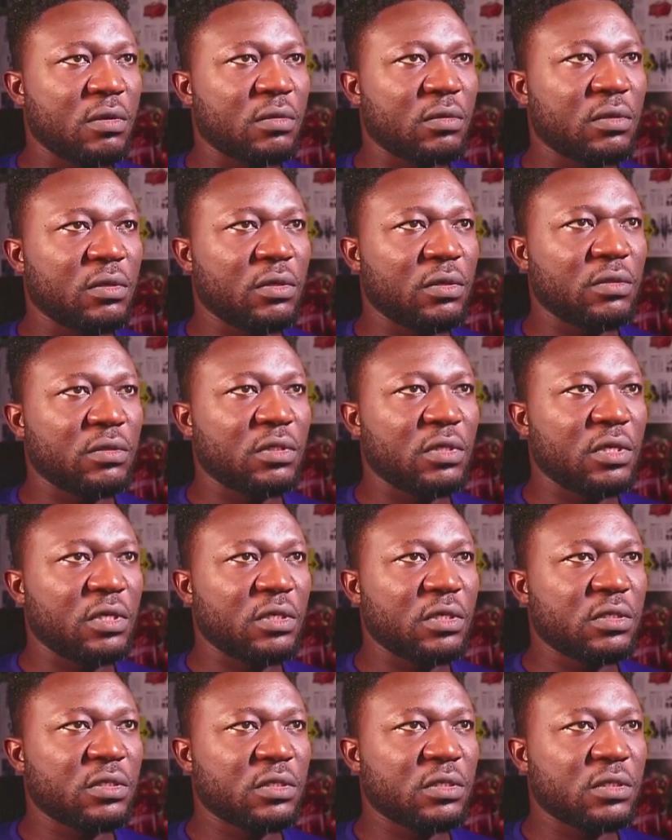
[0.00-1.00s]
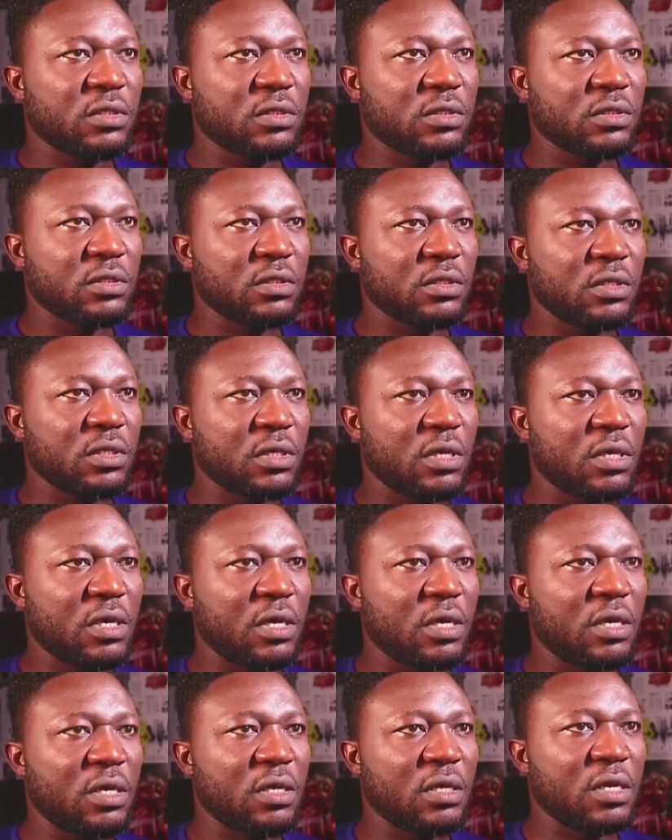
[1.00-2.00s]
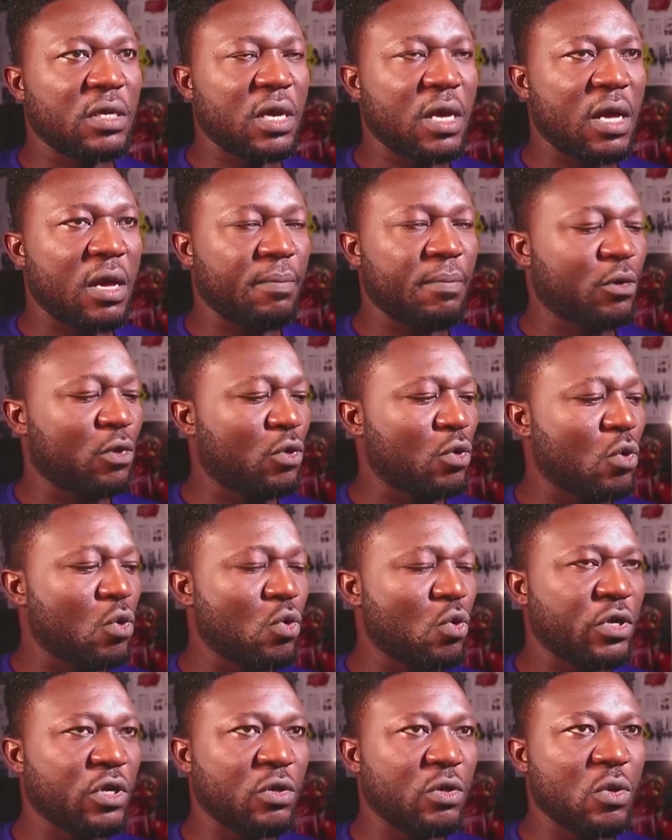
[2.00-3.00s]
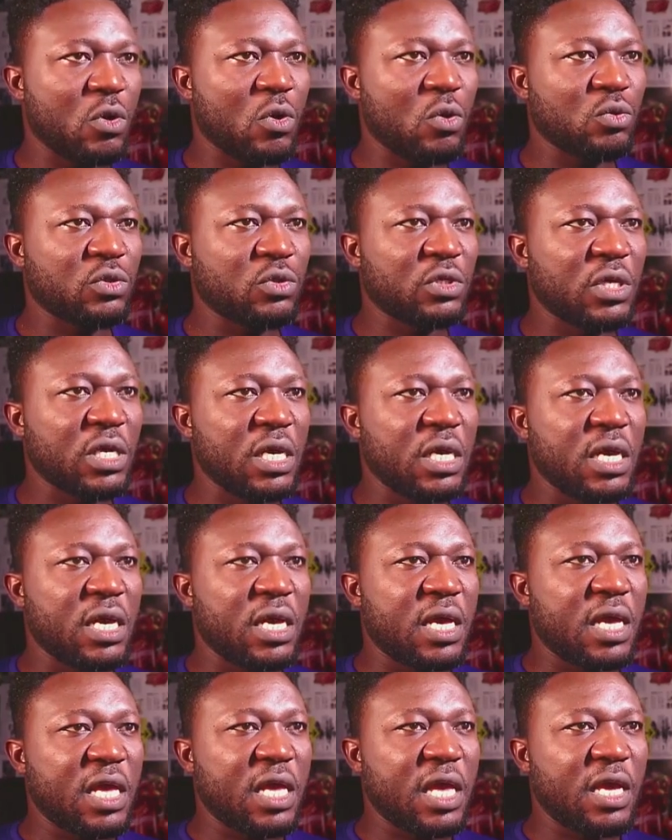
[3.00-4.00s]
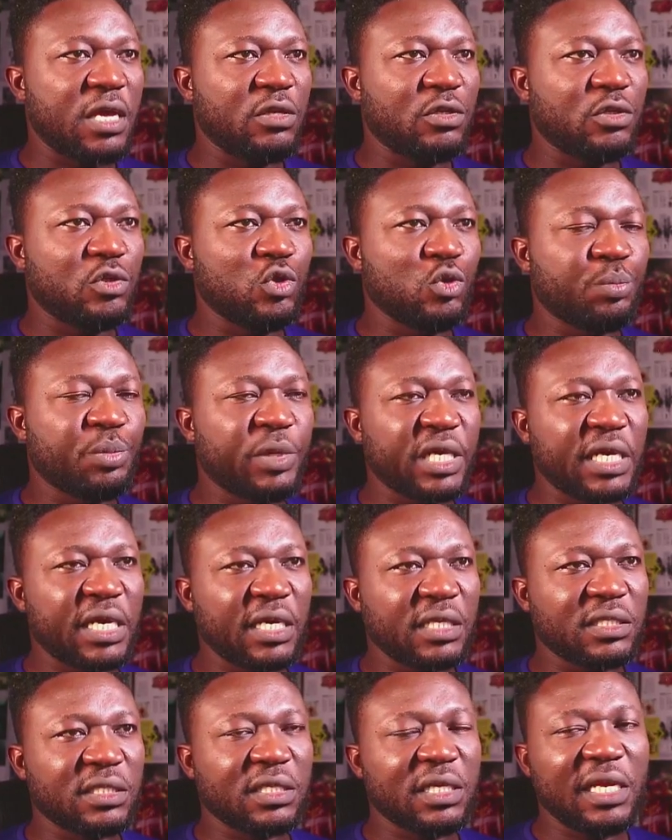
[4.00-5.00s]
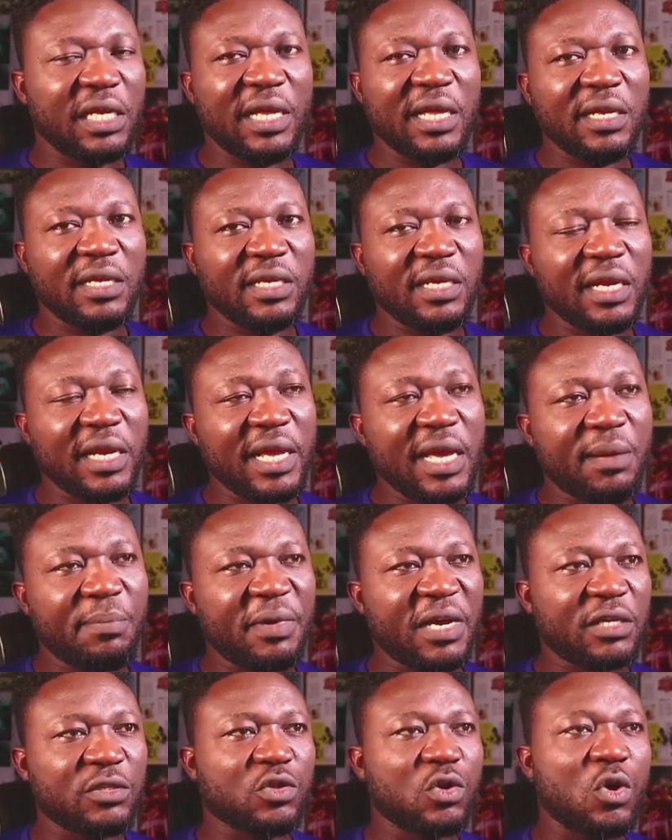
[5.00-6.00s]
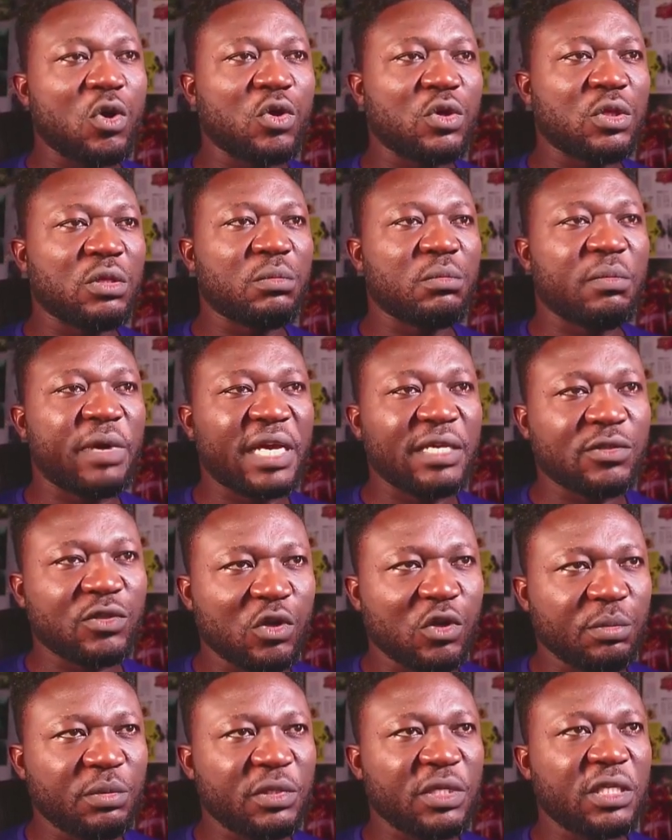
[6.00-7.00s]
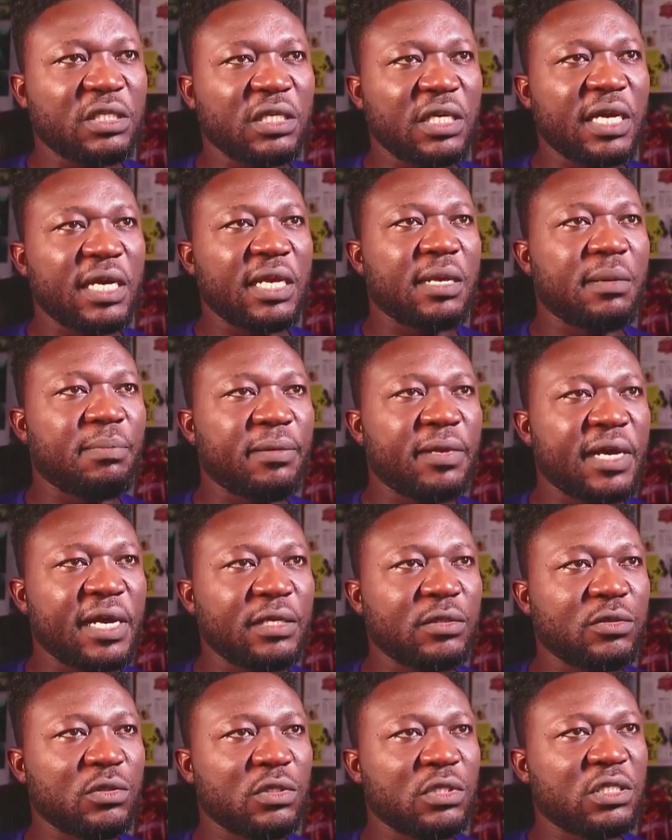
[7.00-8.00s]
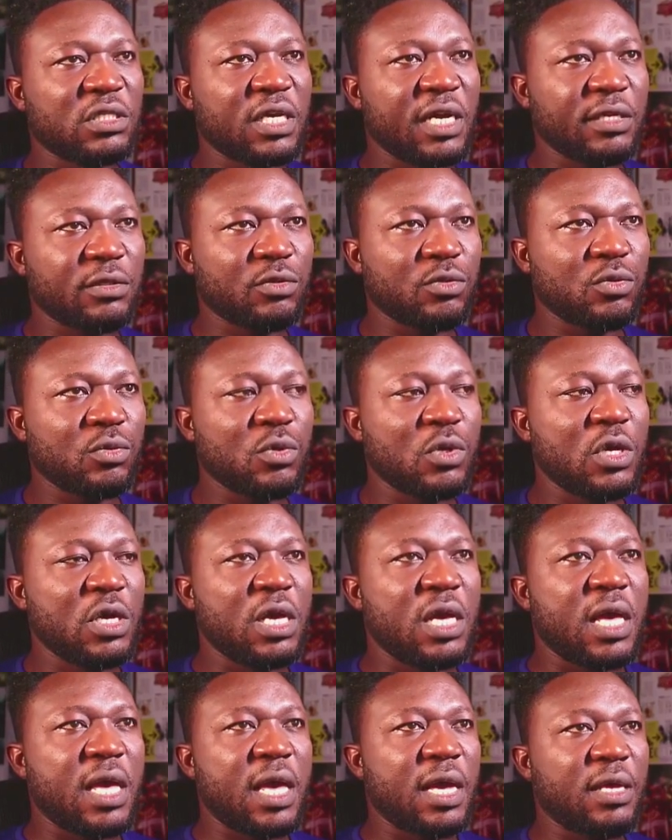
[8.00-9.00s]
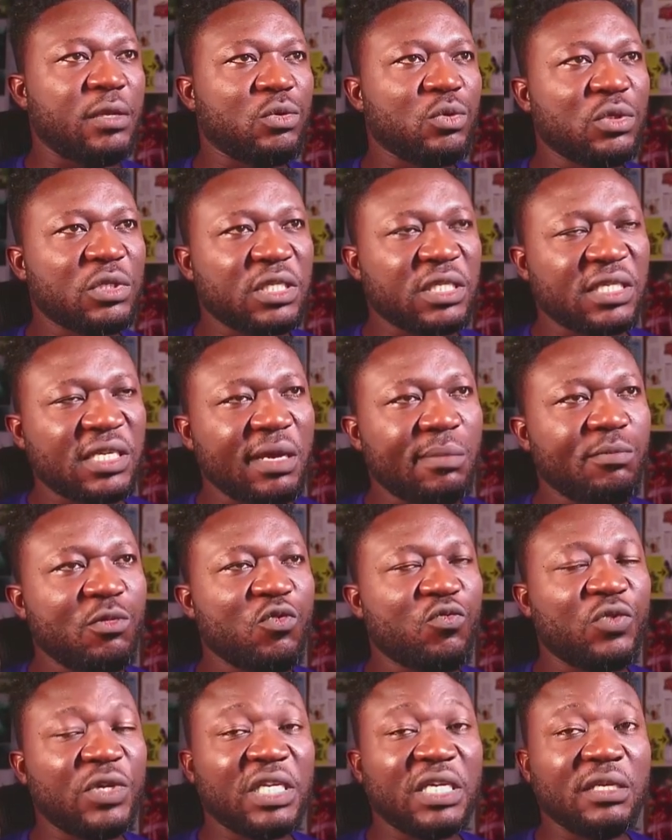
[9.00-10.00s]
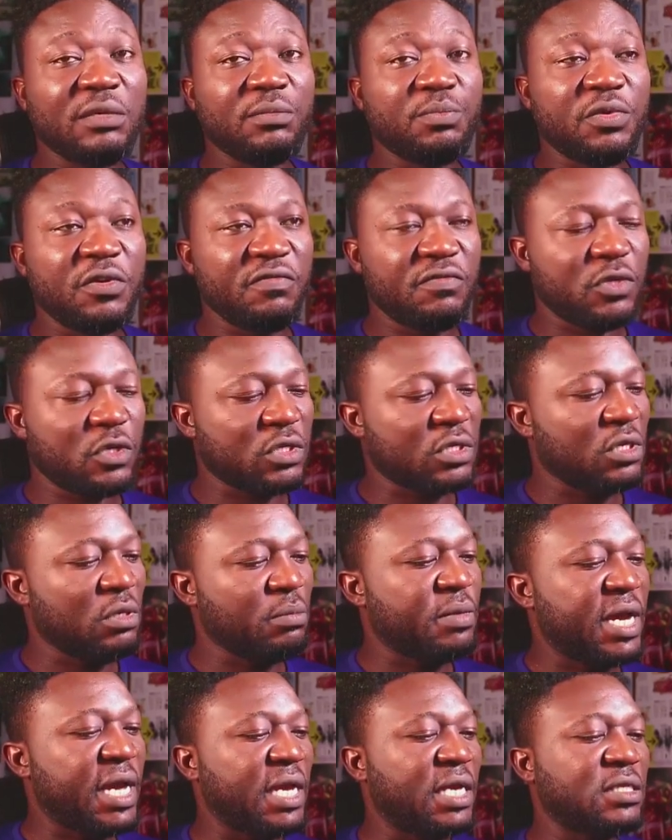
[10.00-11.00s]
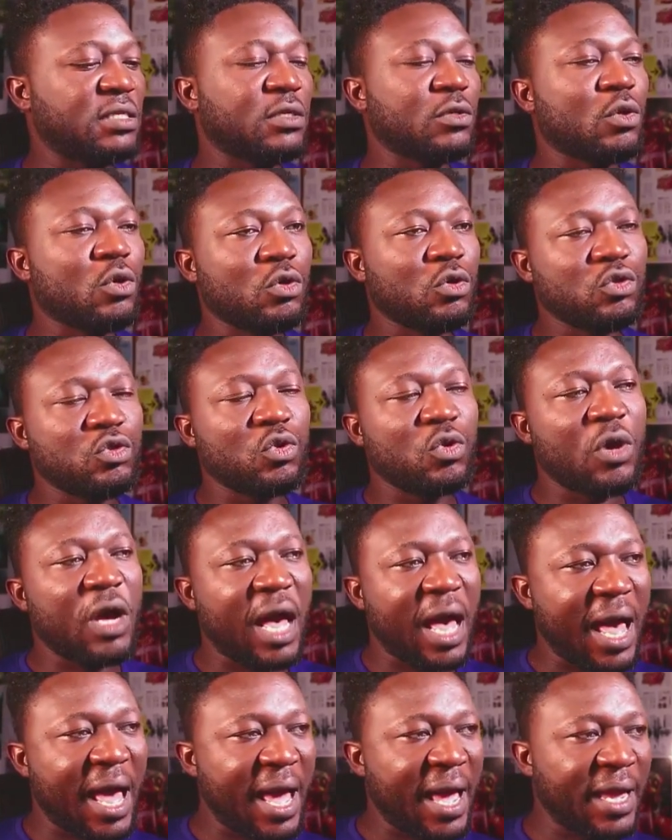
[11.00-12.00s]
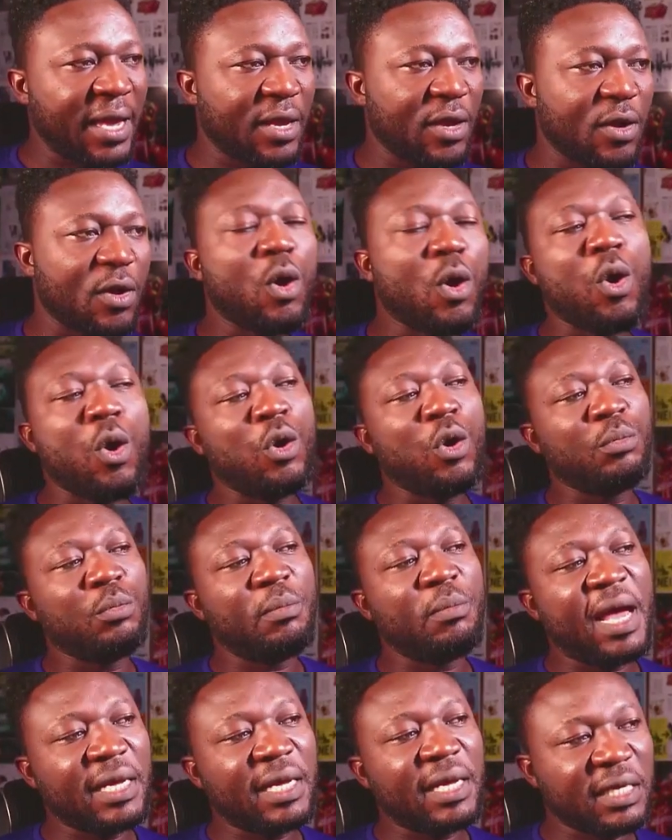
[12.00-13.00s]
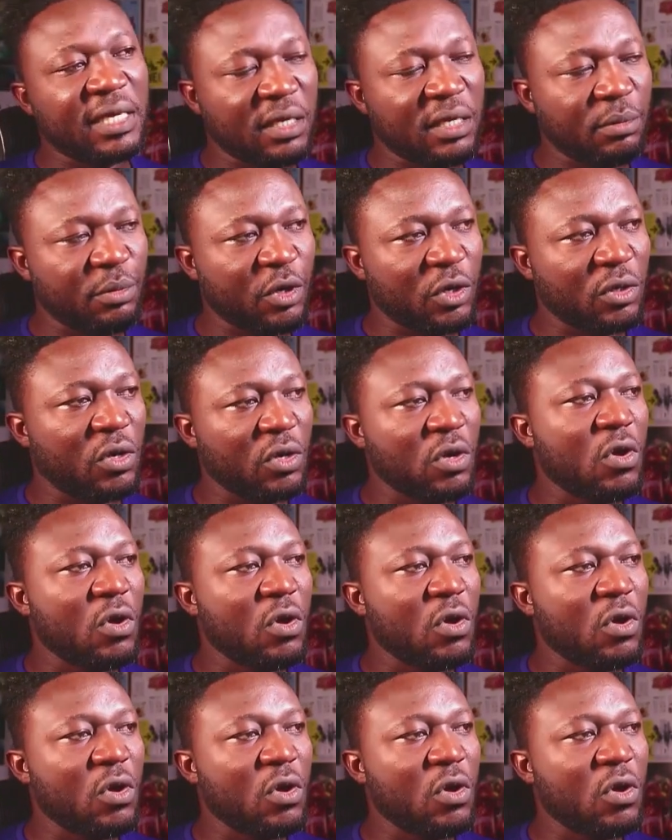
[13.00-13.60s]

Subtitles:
close this, and I'm gonna hold on Alt and duplicate layer mask on my subject here and apply it to the title. and do the same move we did previously by hitting Control I on my keyboard.